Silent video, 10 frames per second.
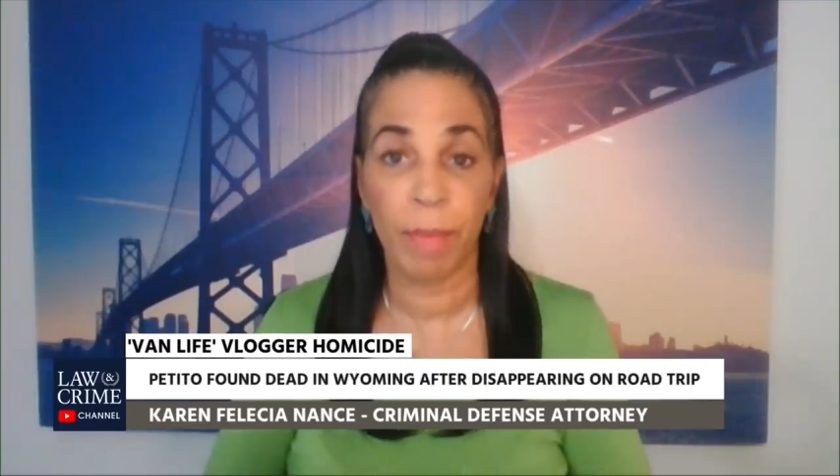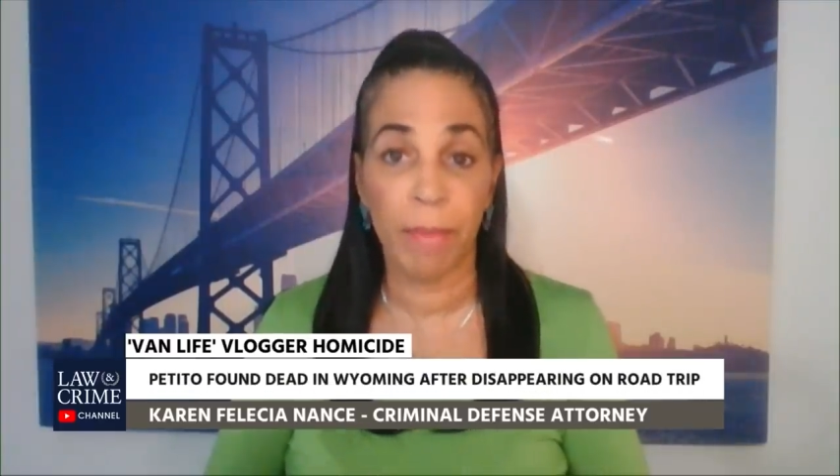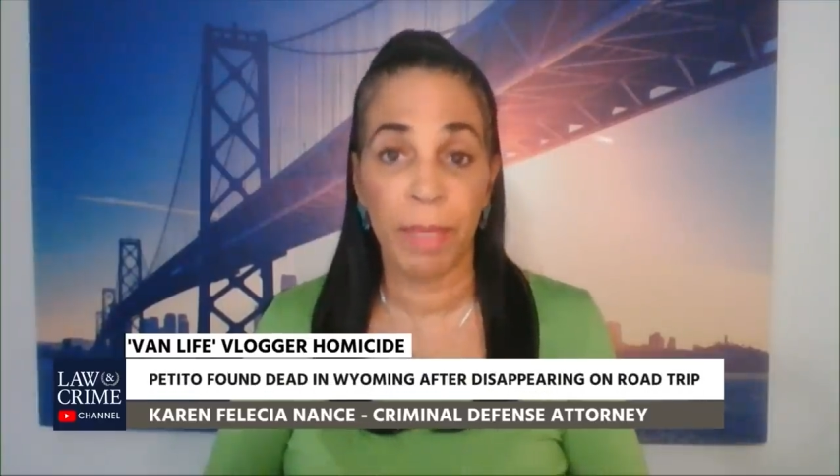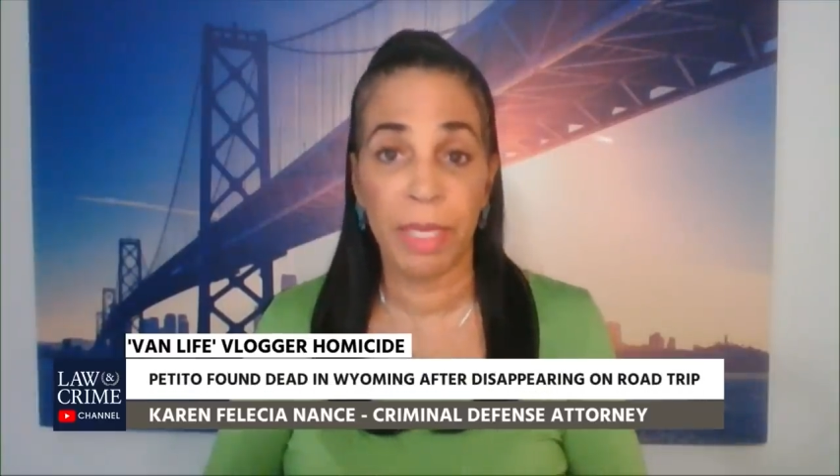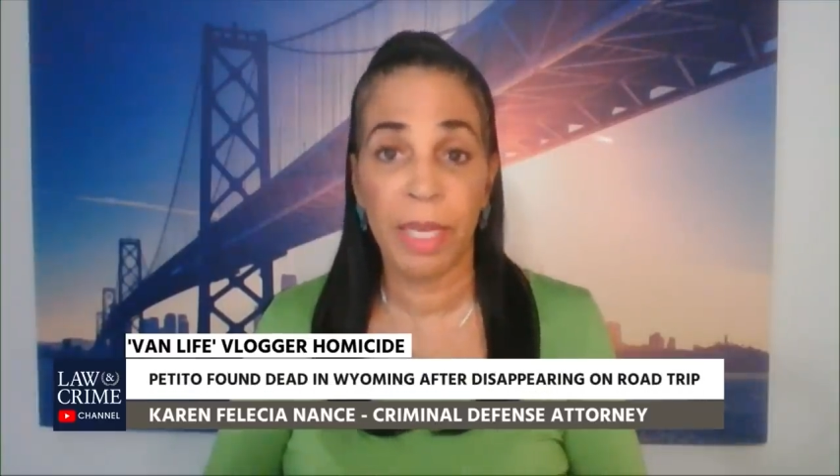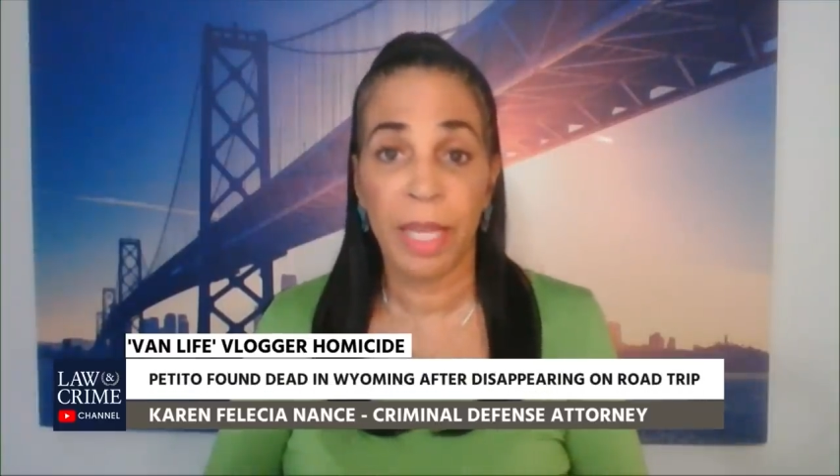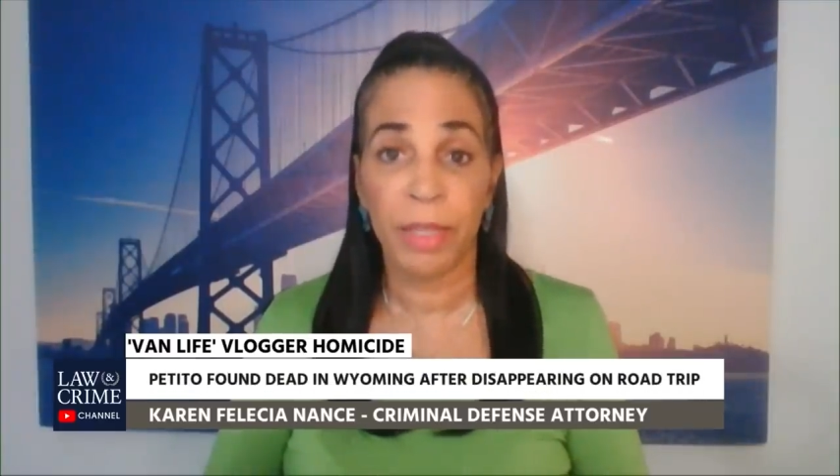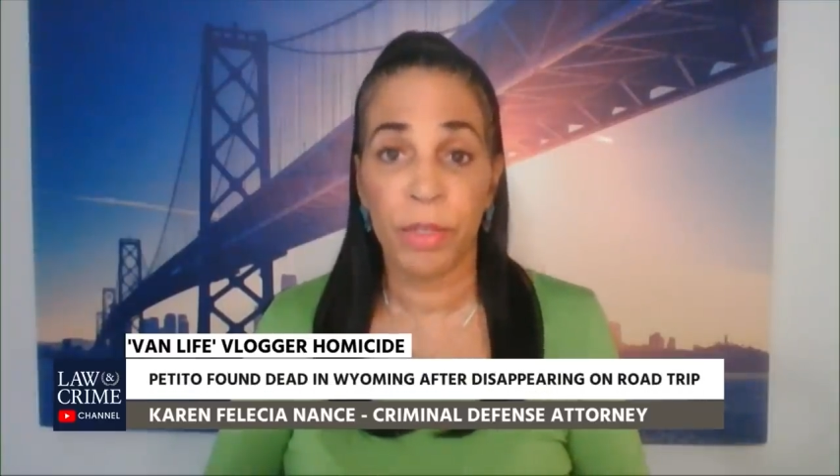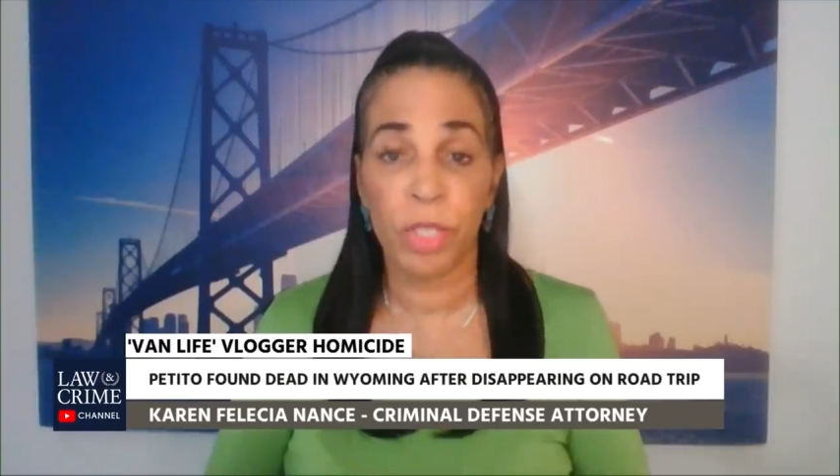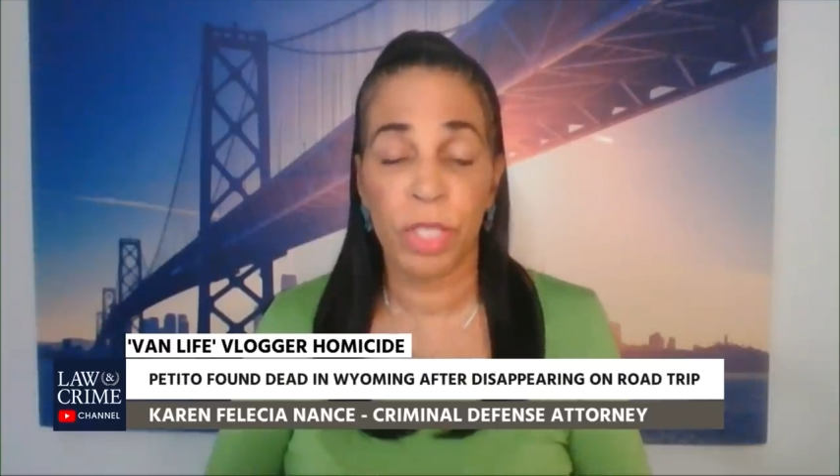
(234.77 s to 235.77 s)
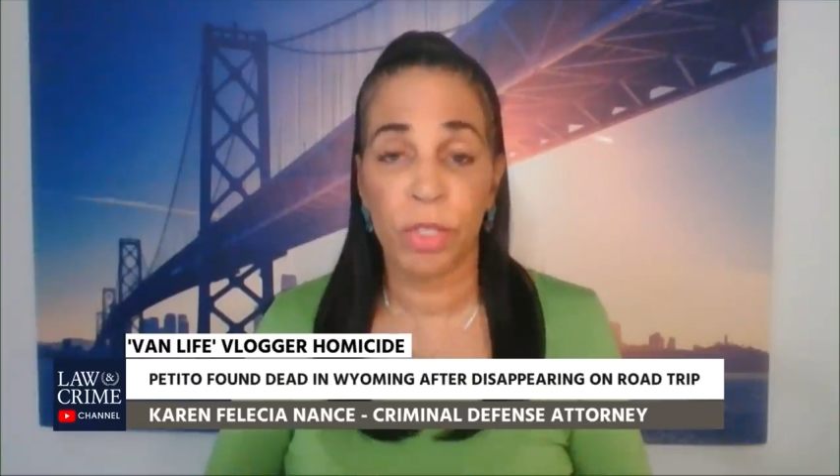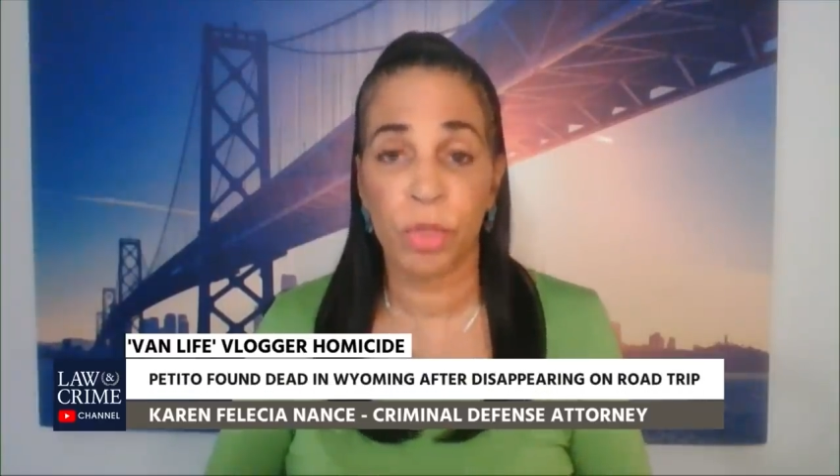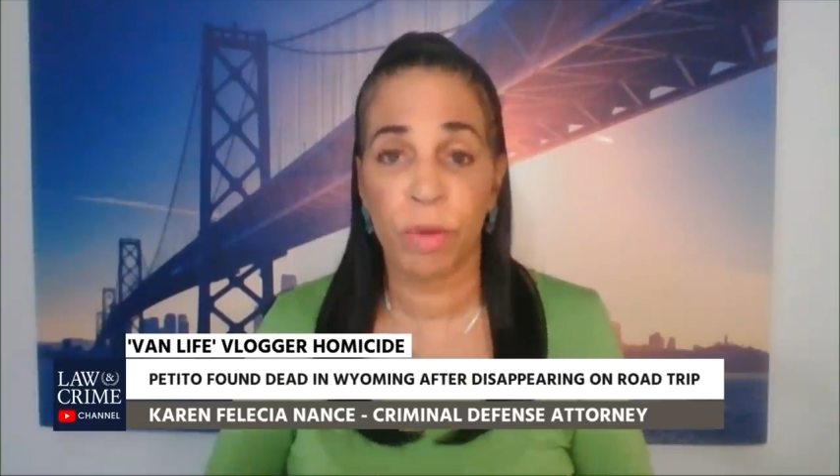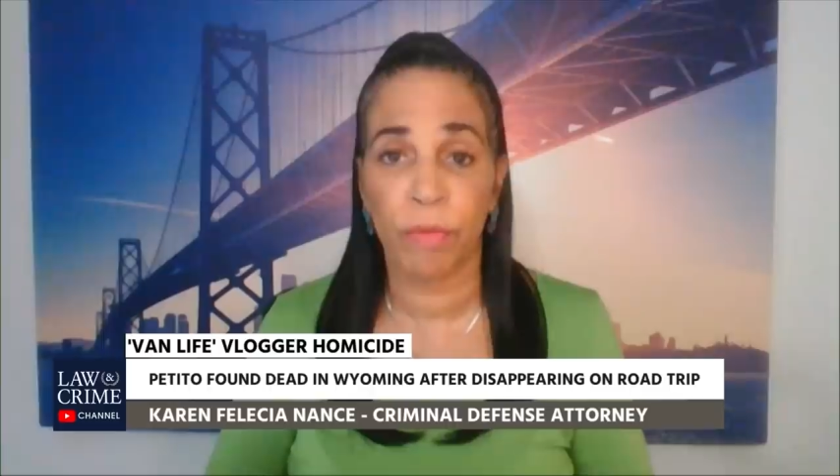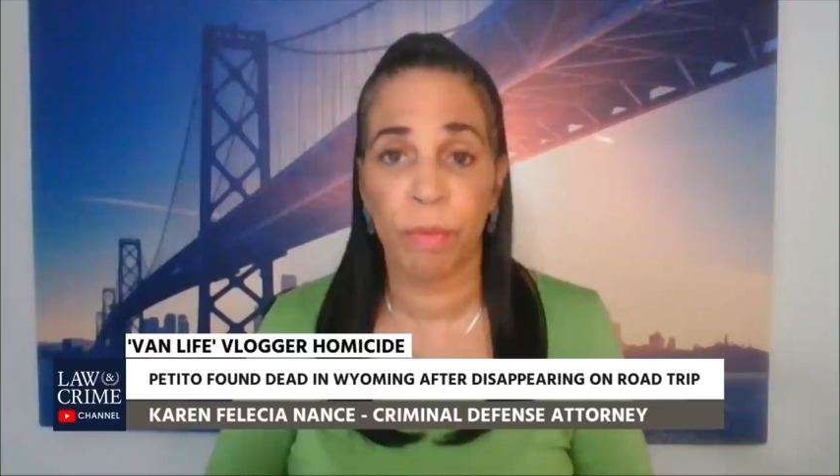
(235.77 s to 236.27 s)
and maybe there's
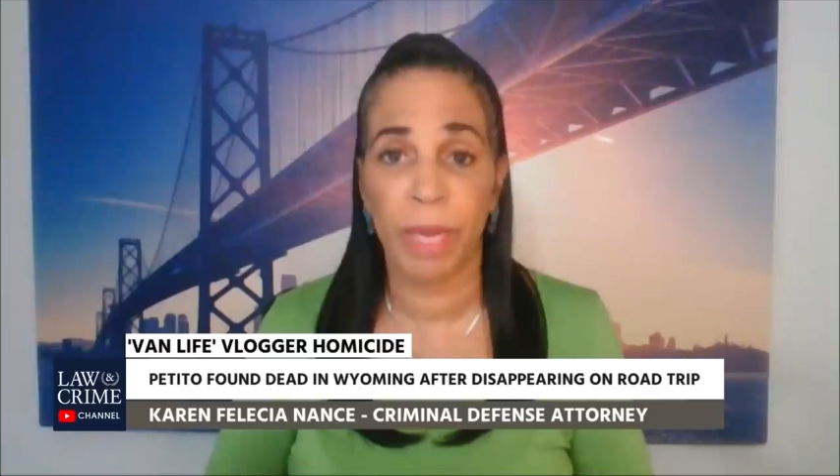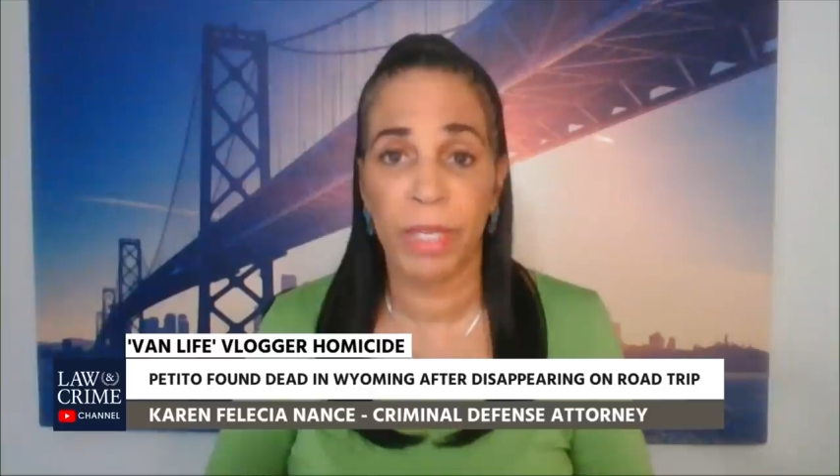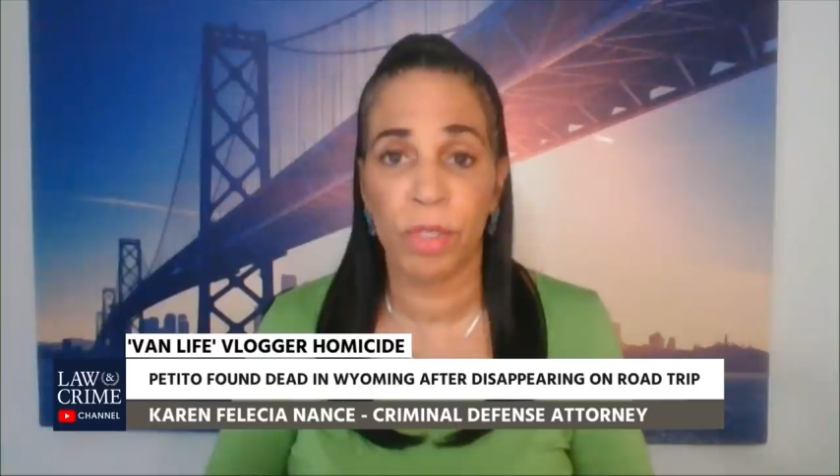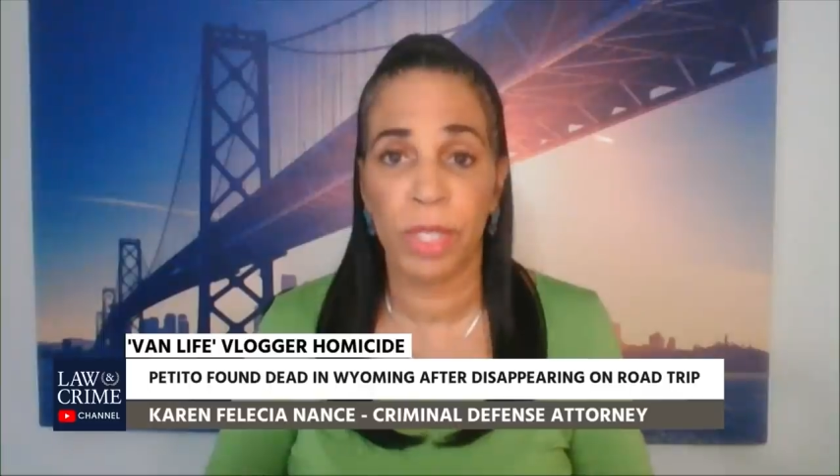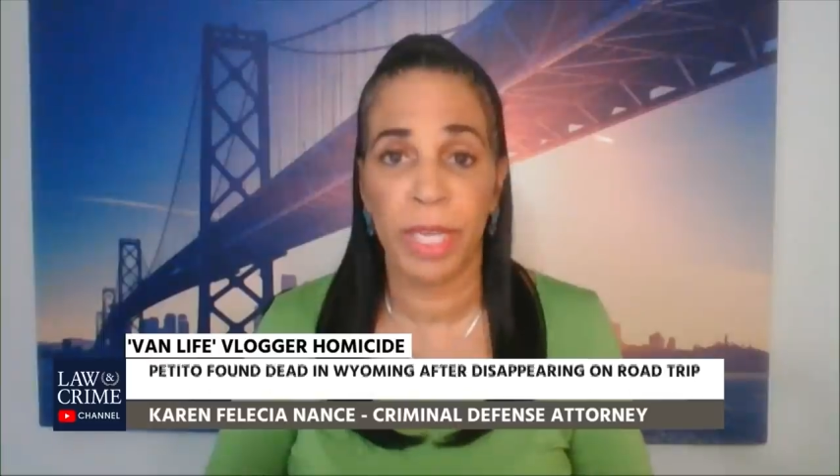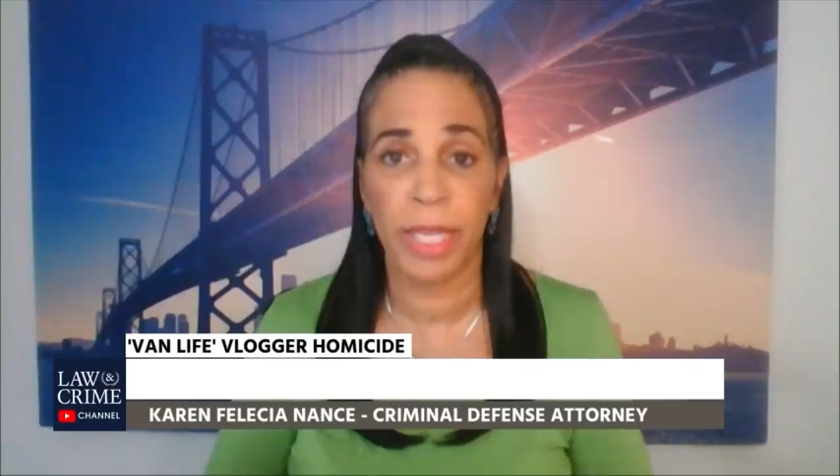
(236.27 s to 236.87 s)
additional information